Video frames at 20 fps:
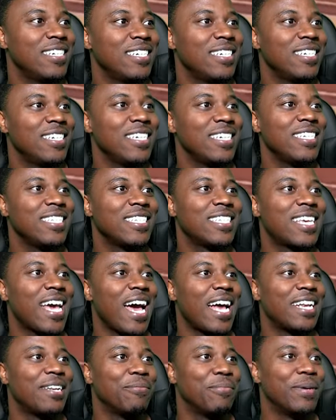he's
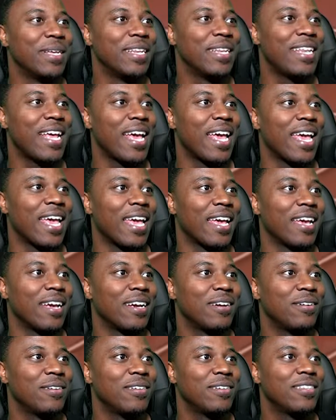got to be dang
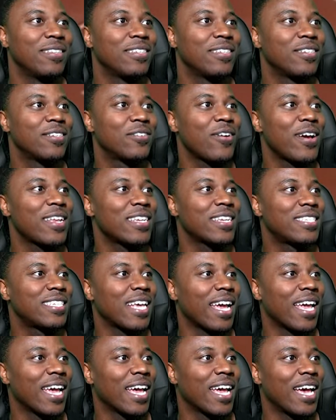greatest
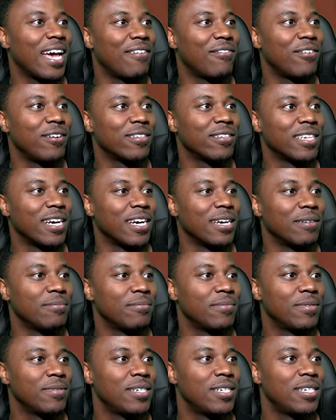second guy of all time.
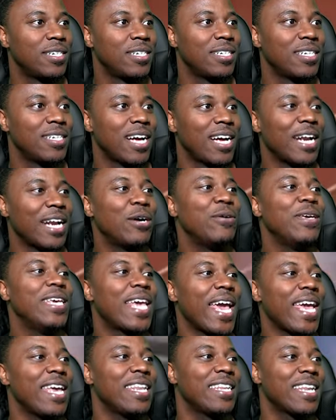I know he
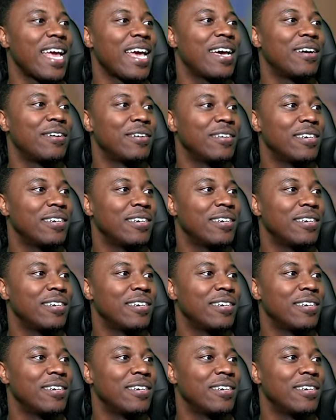hating now.